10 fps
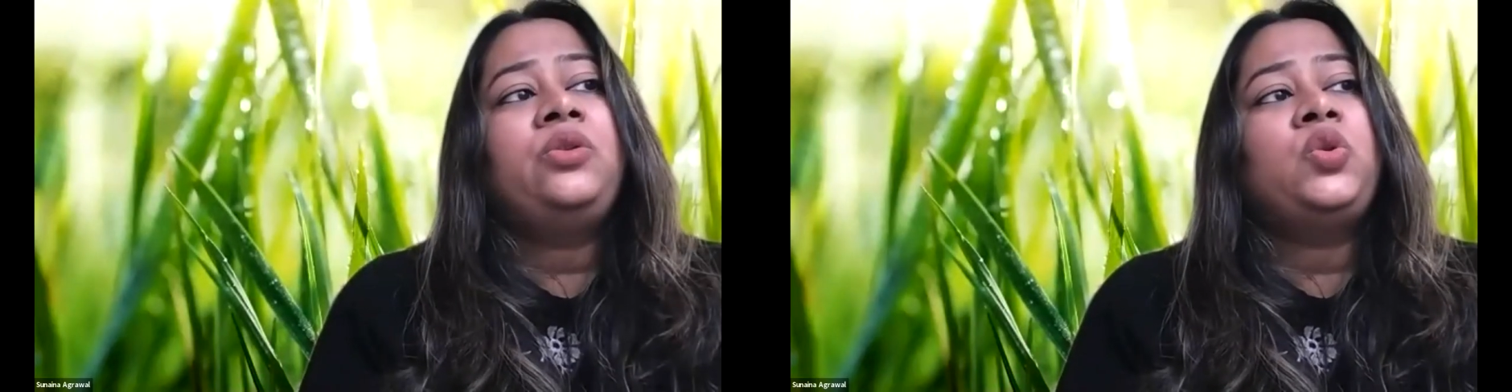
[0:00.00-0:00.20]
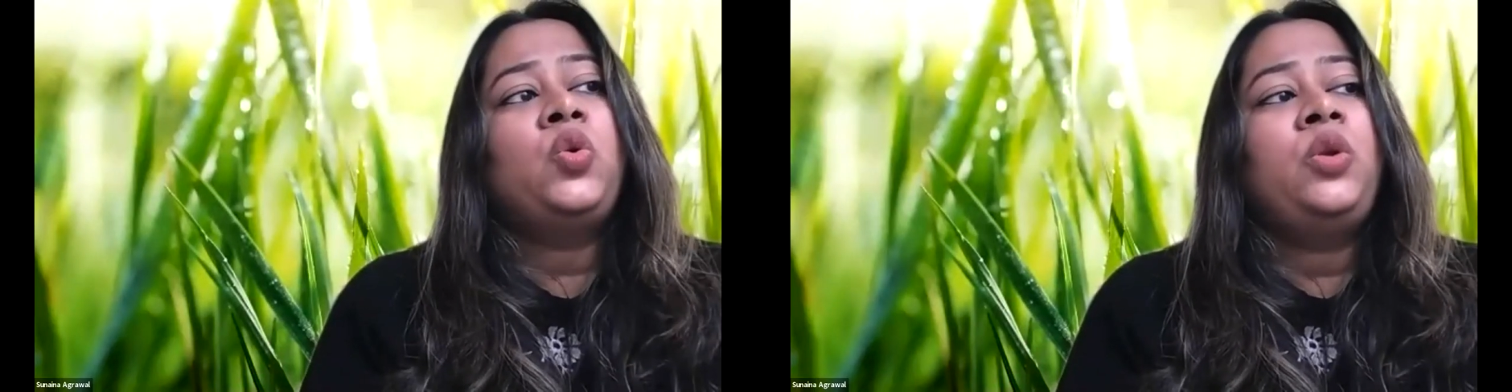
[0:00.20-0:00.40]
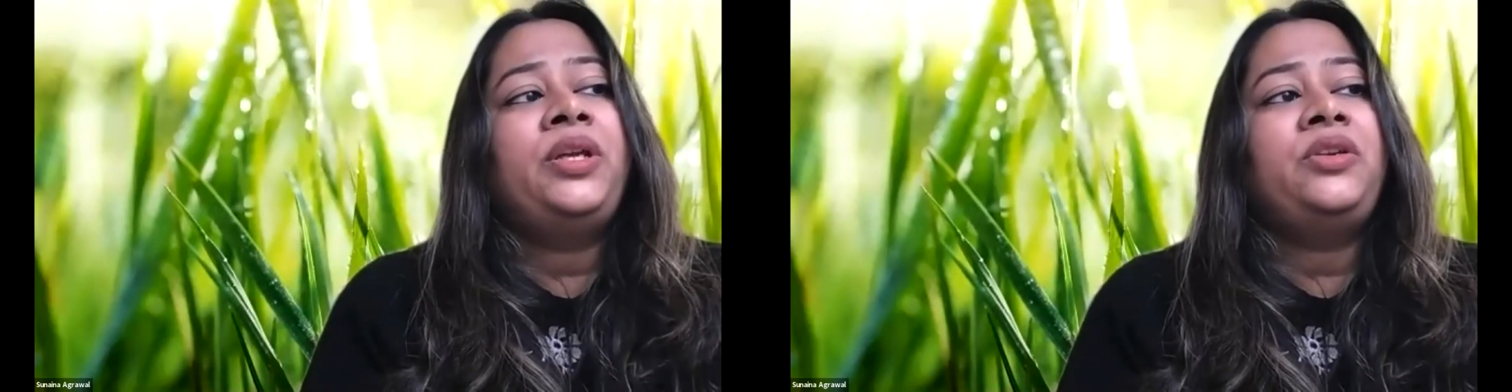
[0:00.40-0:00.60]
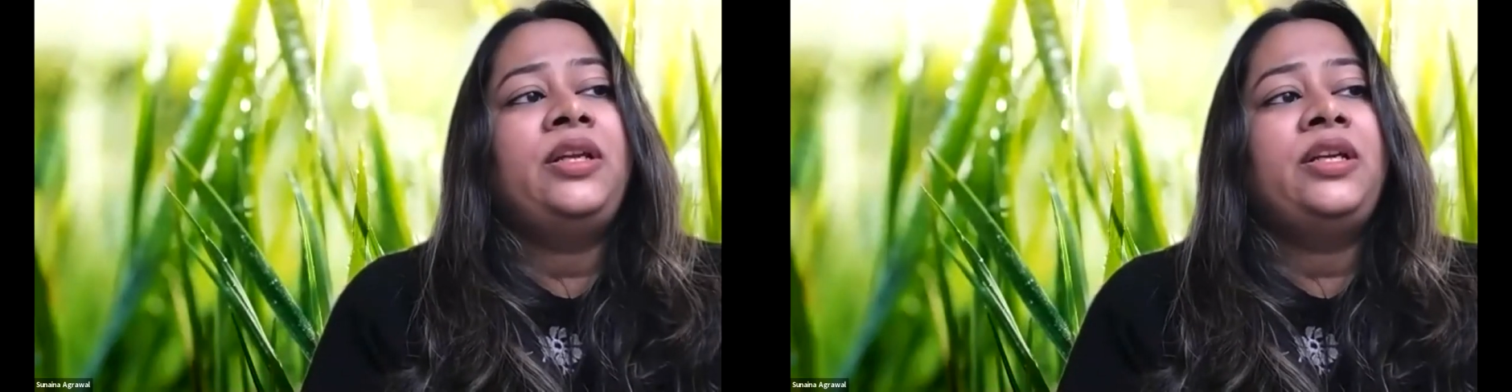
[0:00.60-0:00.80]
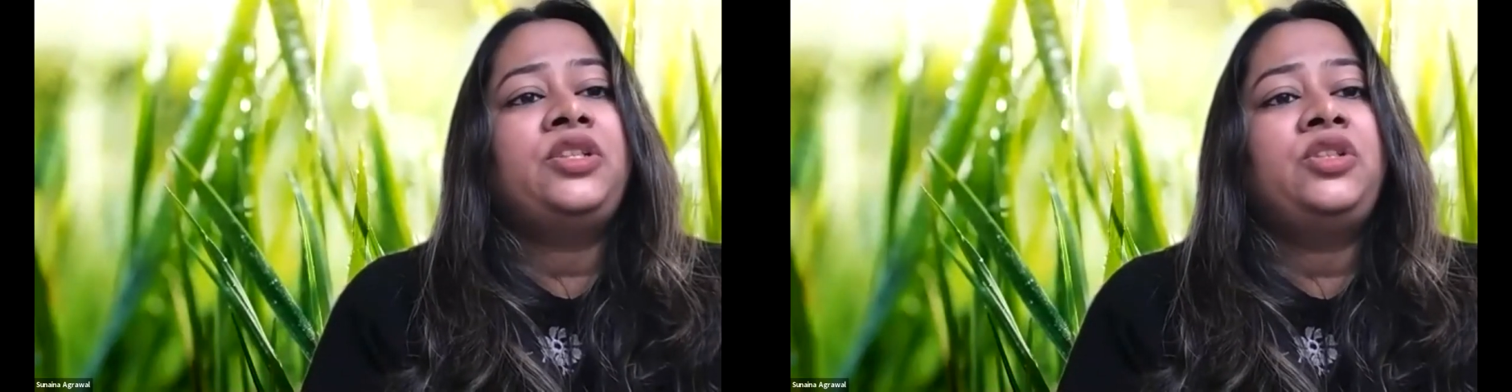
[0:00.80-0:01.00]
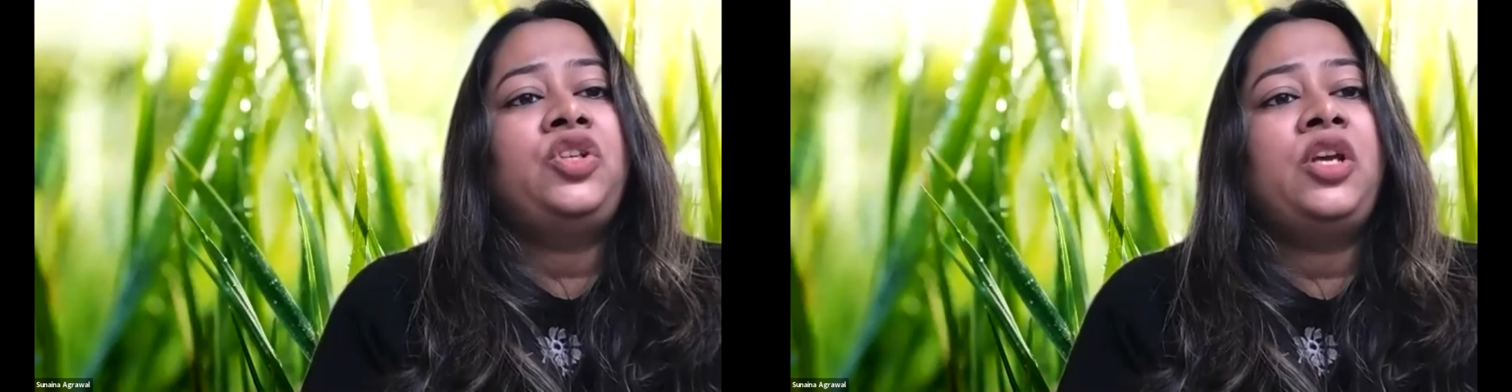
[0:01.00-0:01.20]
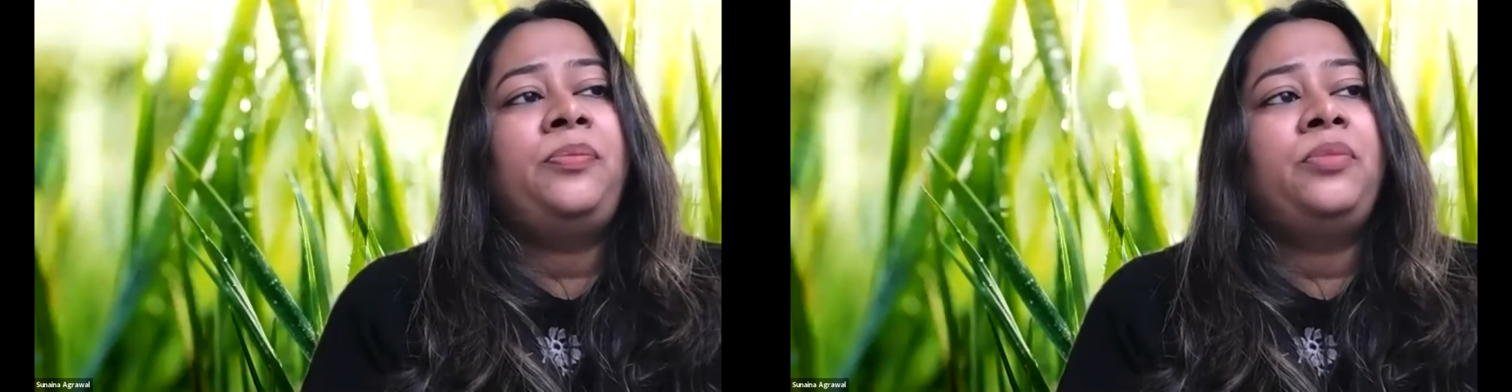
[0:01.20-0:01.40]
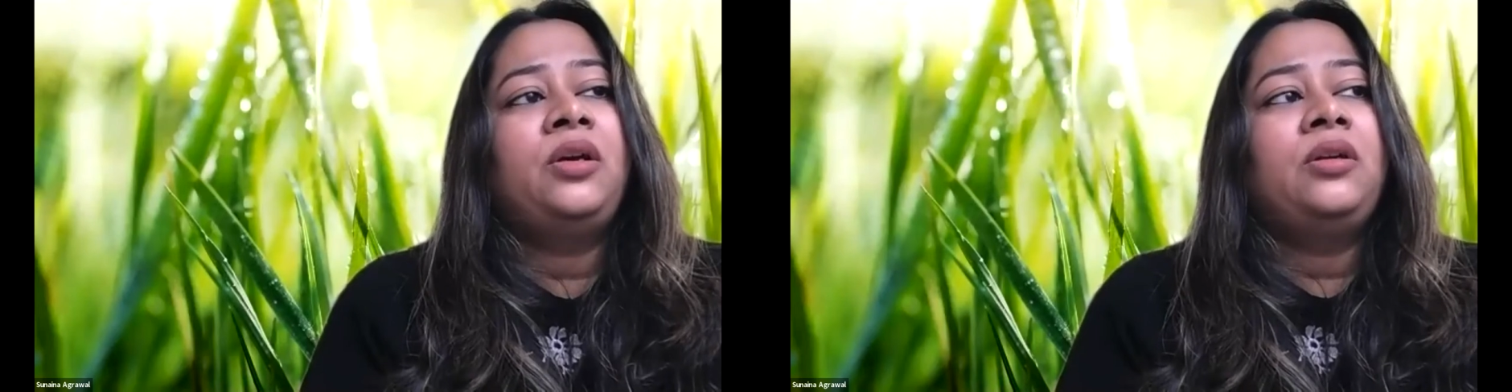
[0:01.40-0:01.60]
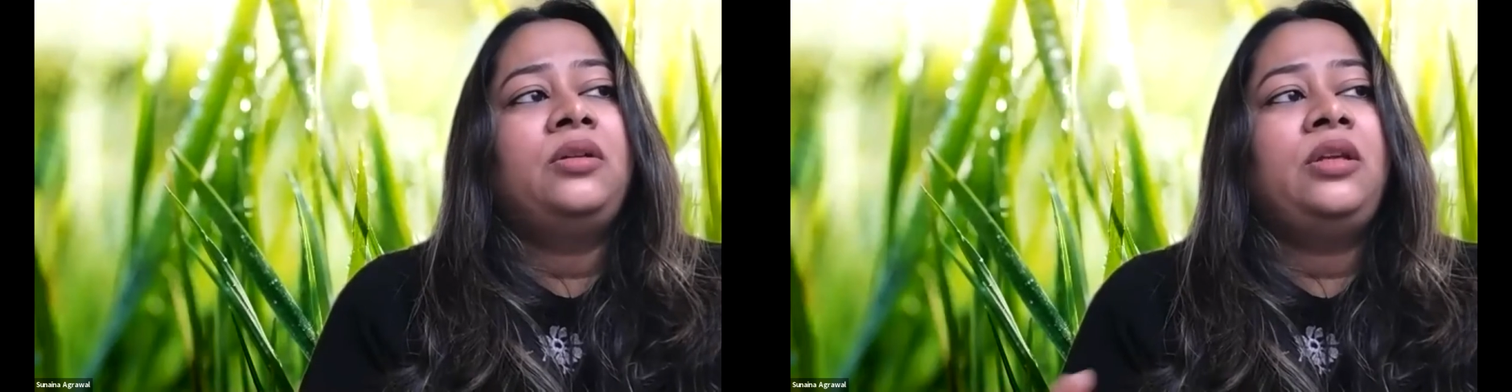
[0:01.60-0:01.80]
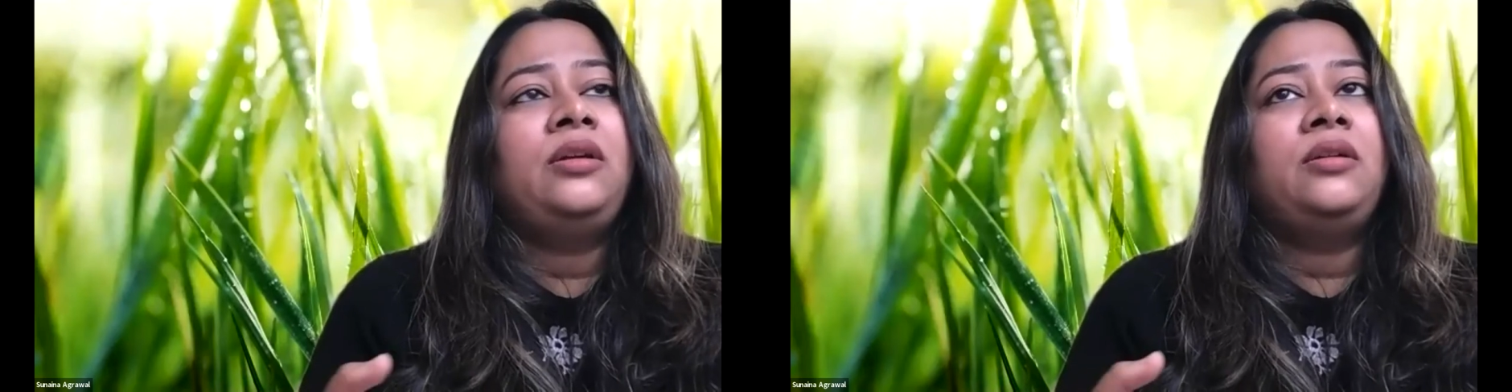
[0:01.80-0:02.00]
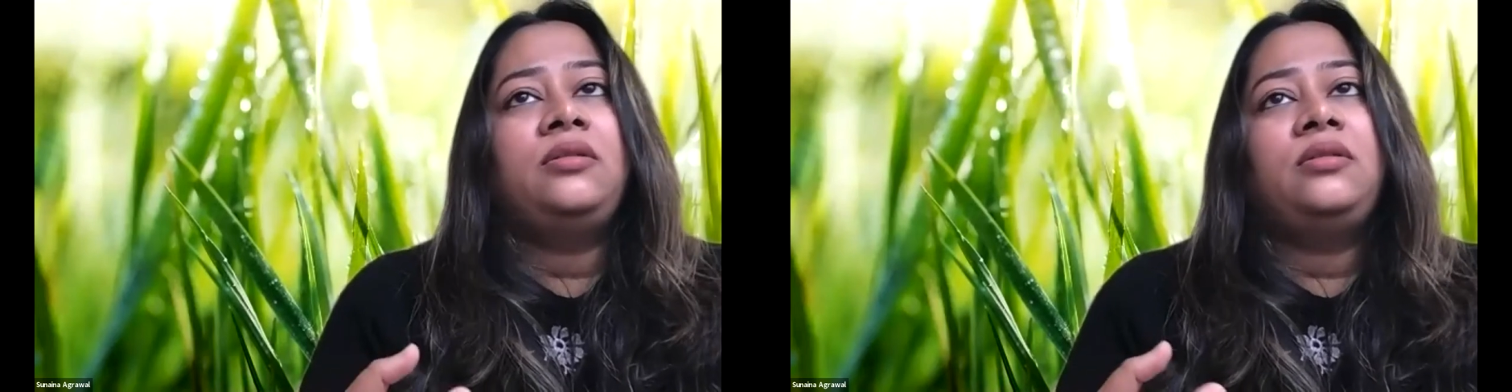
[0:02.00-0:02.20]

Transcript: soulmate relationship need